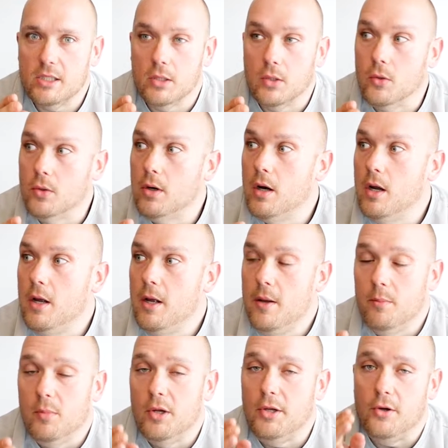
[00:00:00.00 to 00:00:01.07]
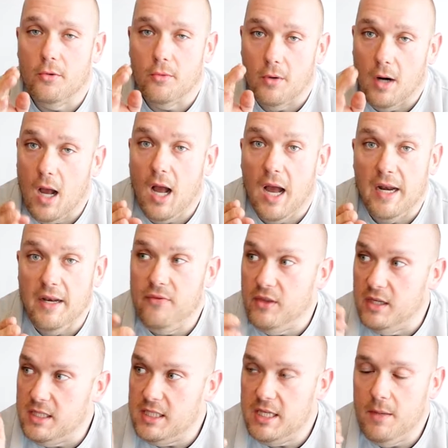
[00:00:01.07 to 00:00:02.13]
a lure, but your rod,
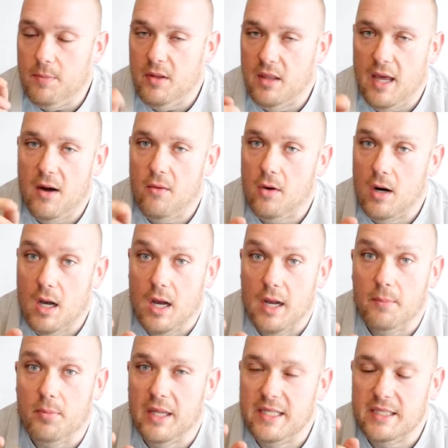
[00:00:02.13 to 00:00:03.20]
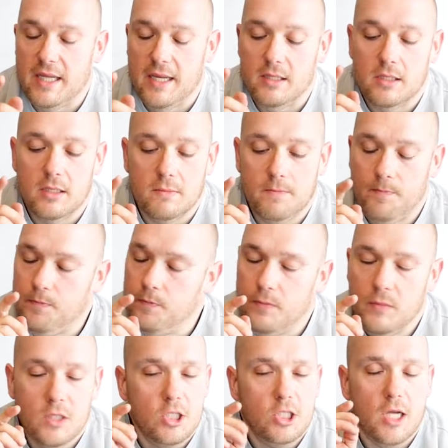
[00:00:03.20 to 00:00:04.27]
the tip of that rod, plays a
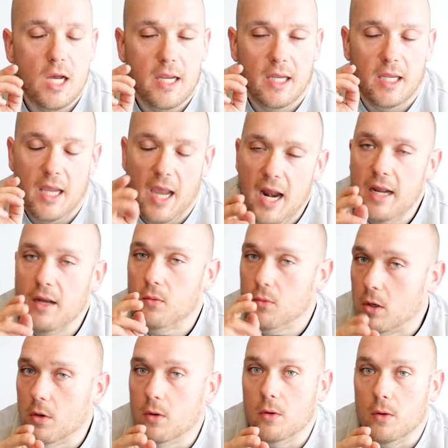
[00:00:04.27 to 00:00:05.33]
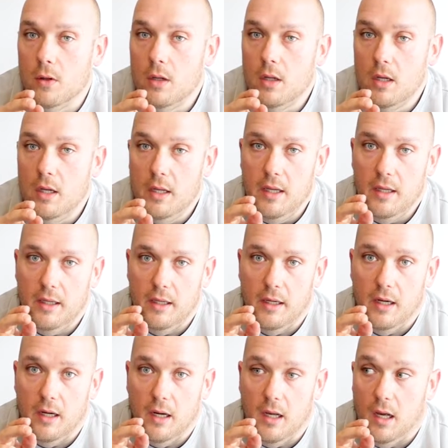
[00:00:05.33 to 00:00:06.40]
gigantic role
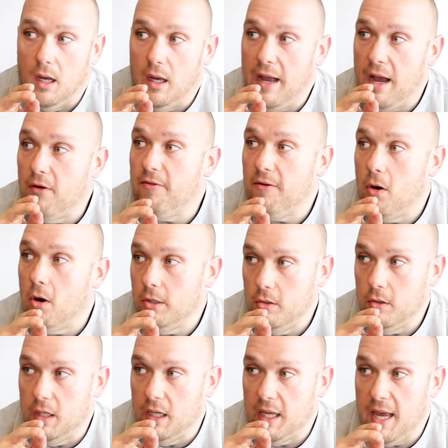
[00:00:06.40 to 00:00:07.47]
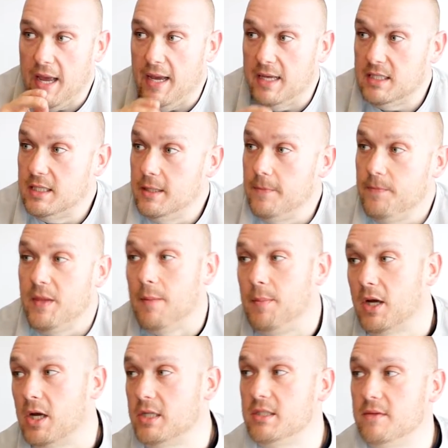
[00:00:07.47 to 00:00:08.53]
in how far you can cast. And
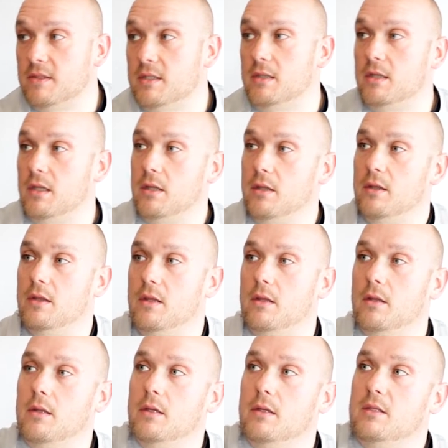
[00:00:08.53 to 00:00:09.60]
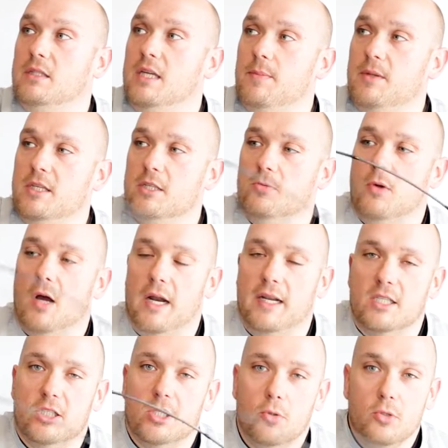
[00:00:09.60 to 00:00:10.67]
because of the tip of this rod
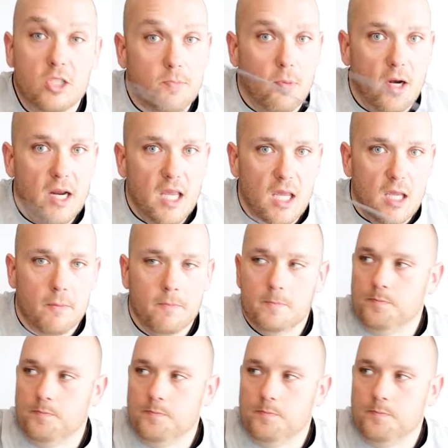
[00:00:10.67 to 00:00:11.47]
is so springy,